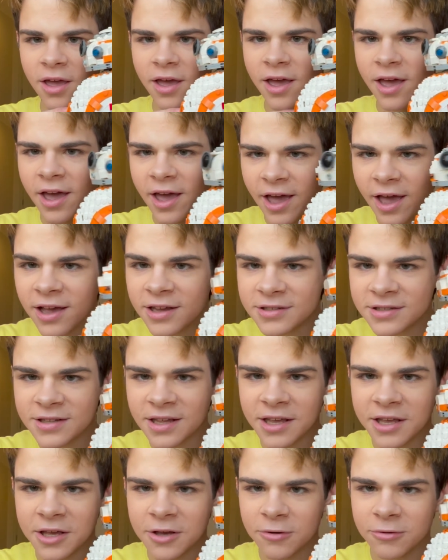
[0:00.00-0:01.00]
as they
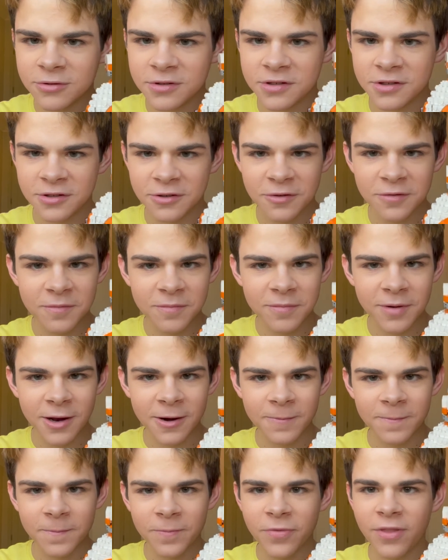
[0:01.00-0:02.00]
used to, but
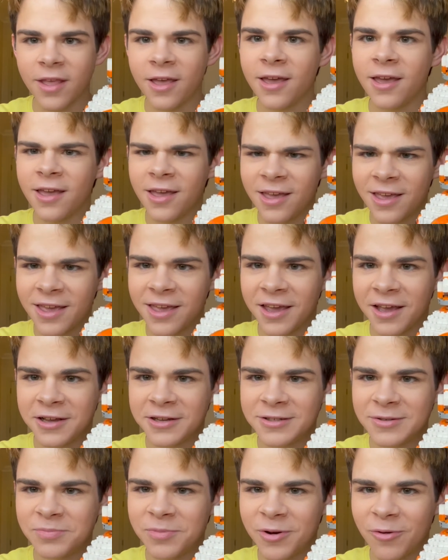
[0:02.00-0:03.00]
he has
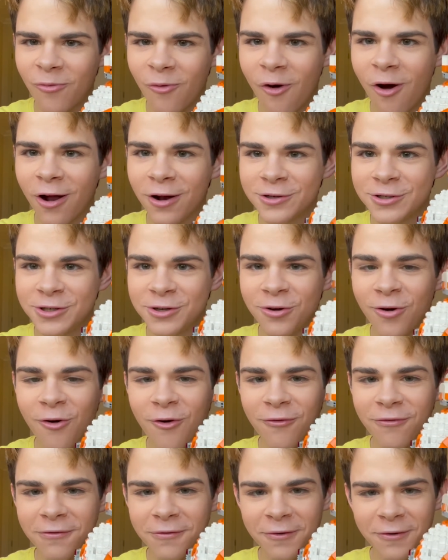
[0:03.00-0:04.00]
been watching
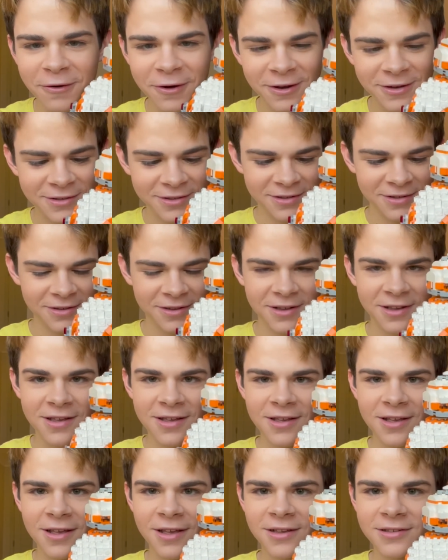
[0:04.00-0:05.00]
over us
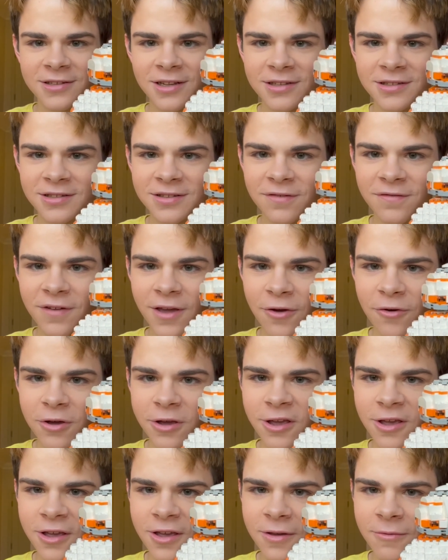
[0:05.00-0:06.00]
since the very
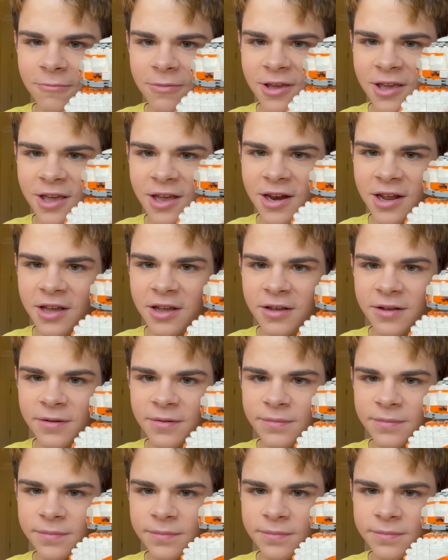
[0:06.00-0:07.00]
beginning.
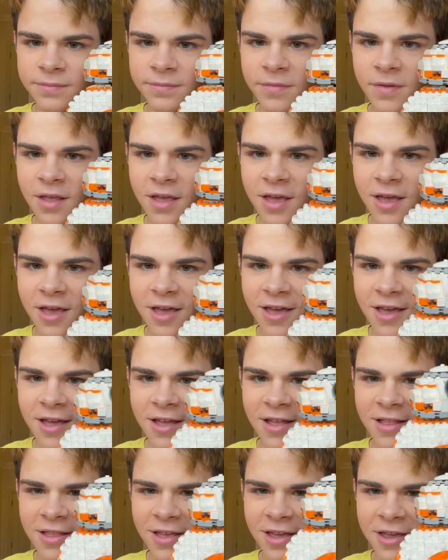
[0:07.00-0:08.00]
There
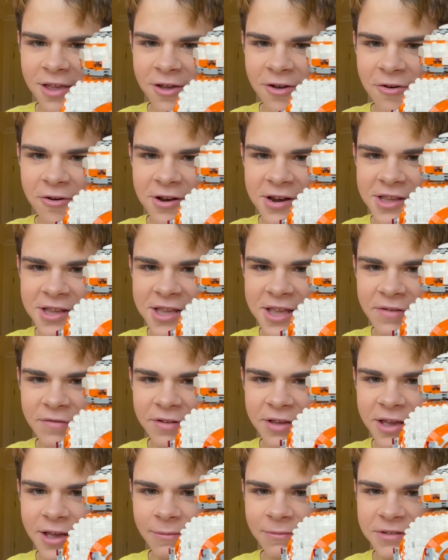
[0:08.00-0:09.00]
you go, and he even
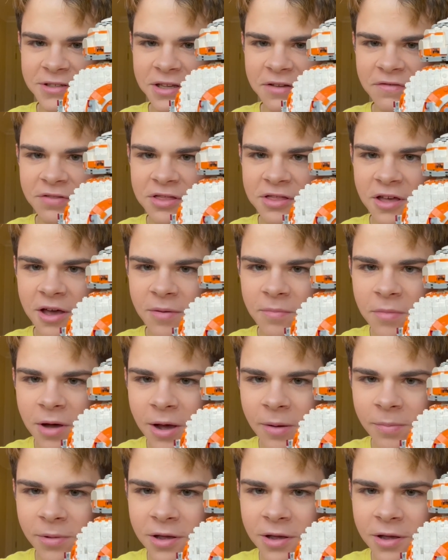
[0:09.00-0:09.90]
gives a thumb up.